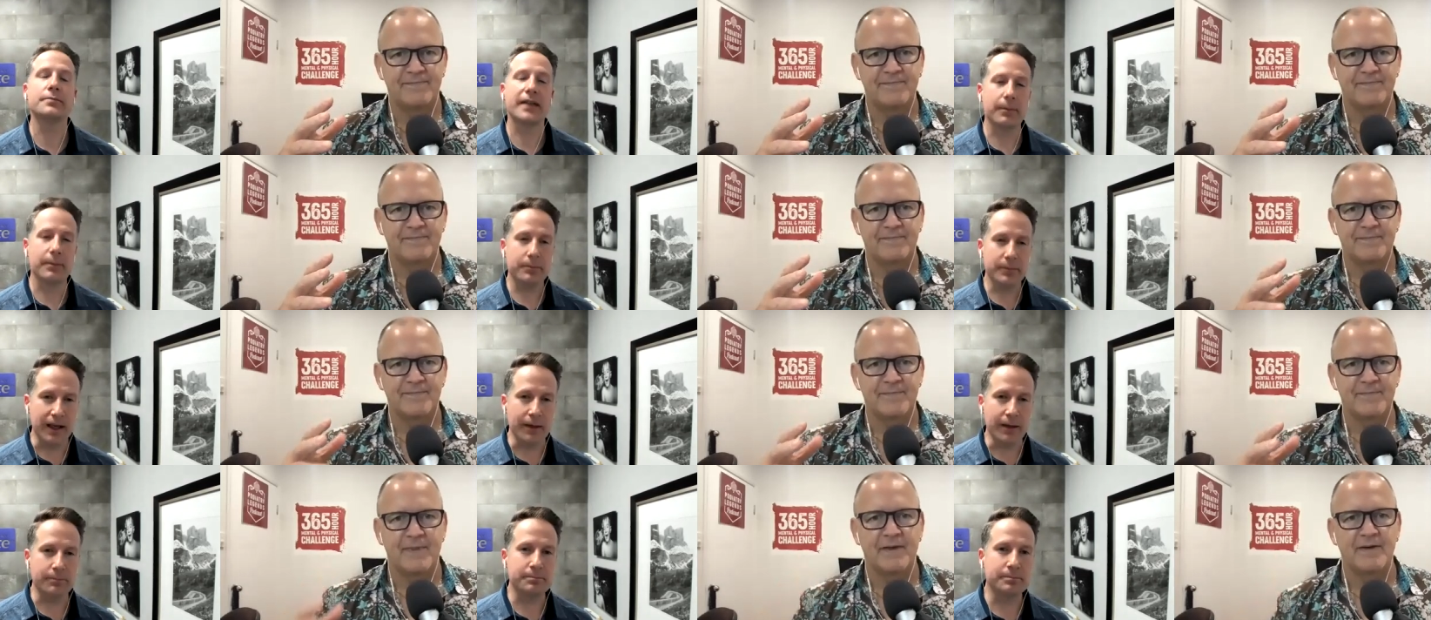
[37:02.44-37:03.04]
Speaker 1: Yep.
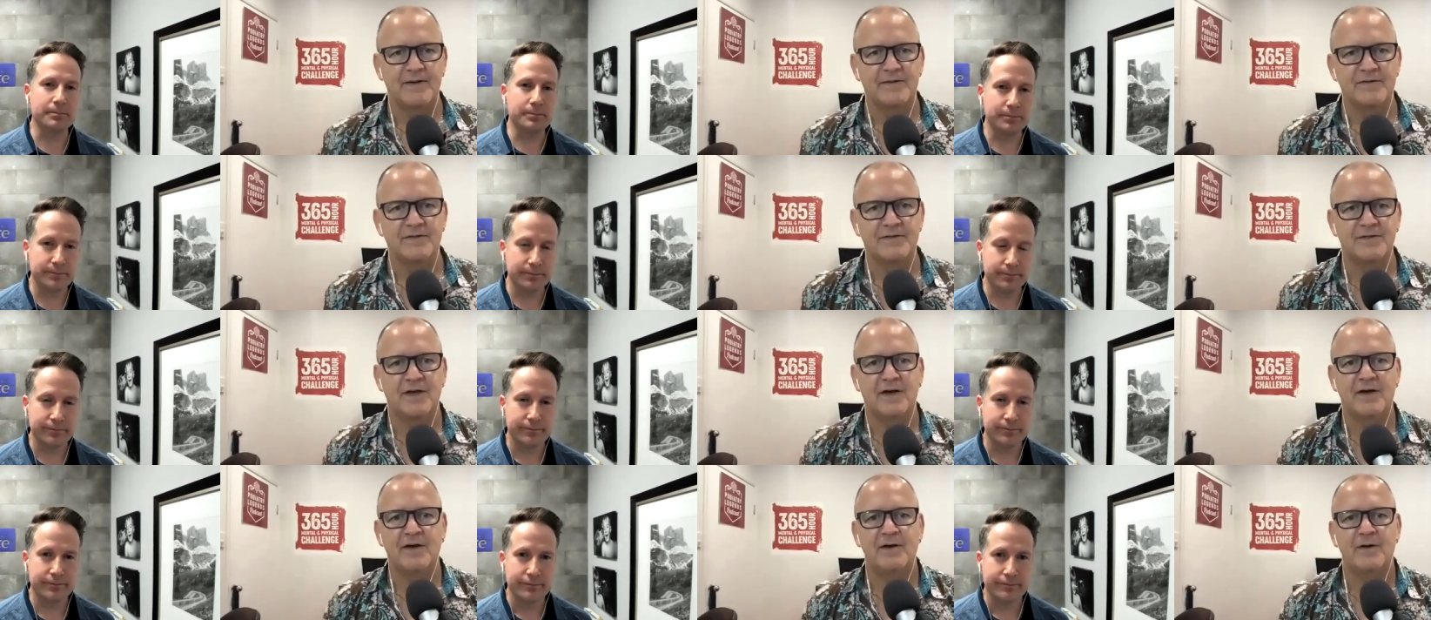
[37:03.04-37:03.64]
Yep.
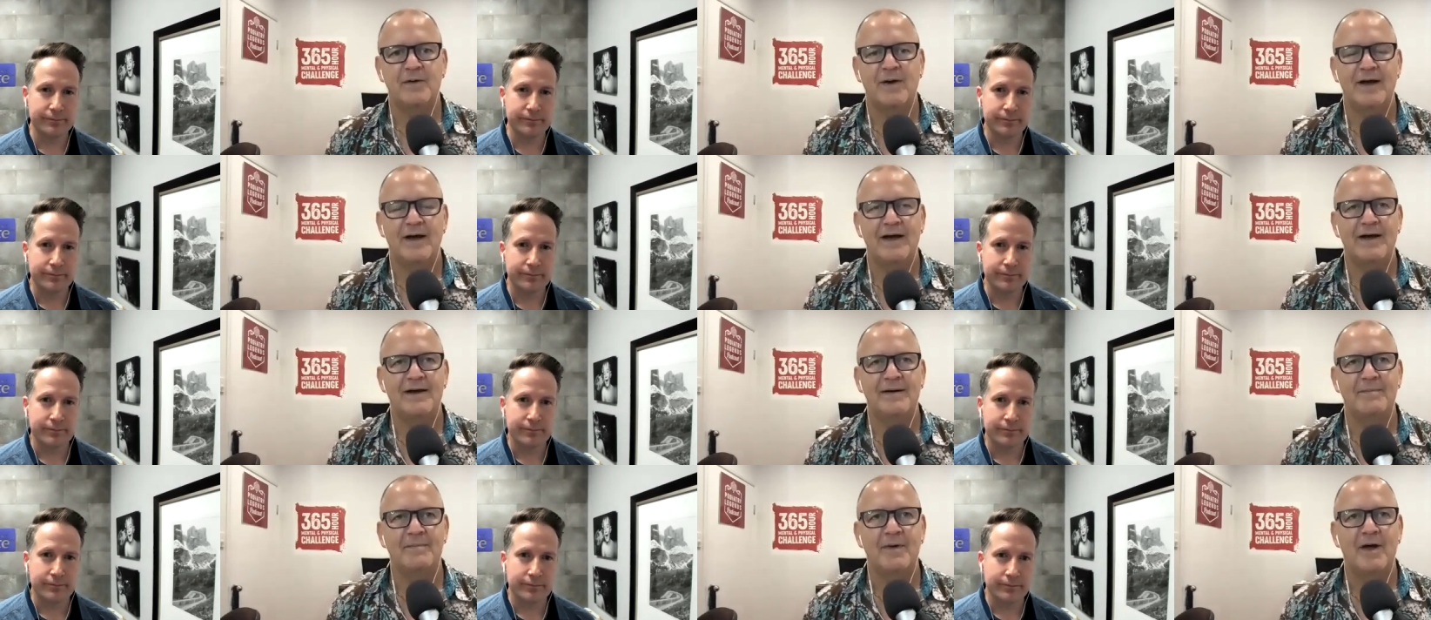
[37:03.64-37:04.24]
Speaker 2: So,
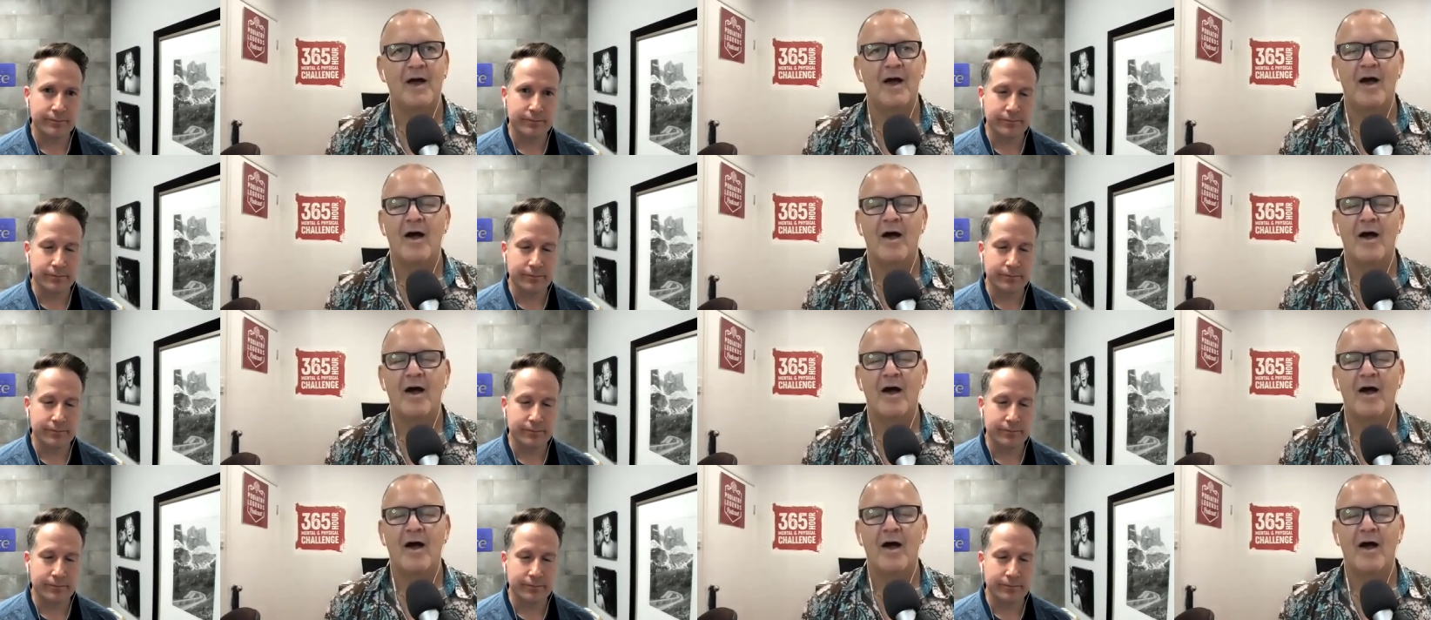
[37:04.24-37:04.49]
um,